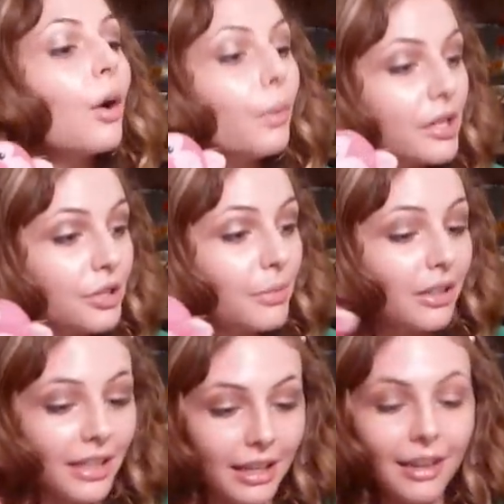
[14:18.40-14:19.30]
Where's your
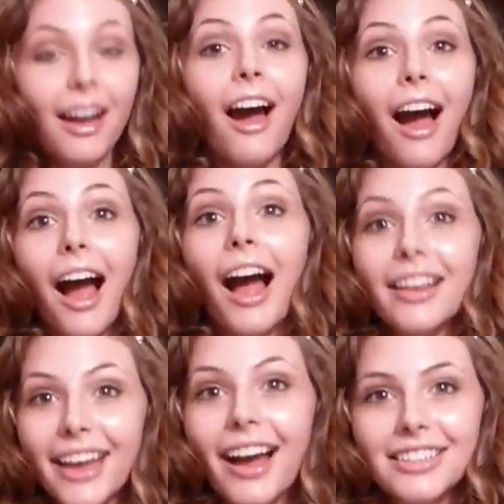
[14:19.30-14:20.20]
monkey?
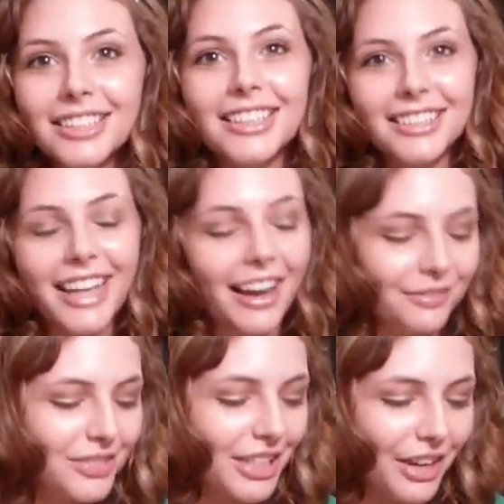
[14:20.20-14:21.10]
Yeah, she
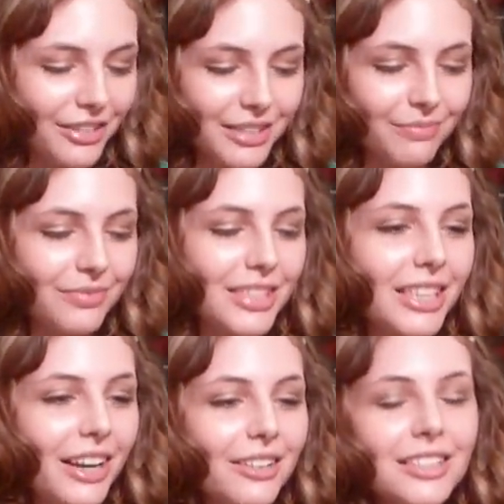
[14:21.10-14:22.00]
knows.
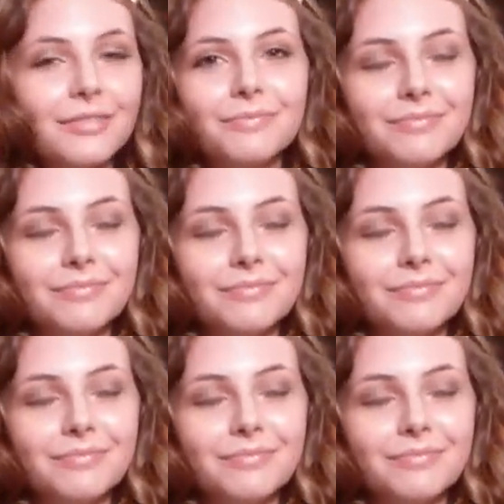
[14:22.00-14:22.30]
She knows.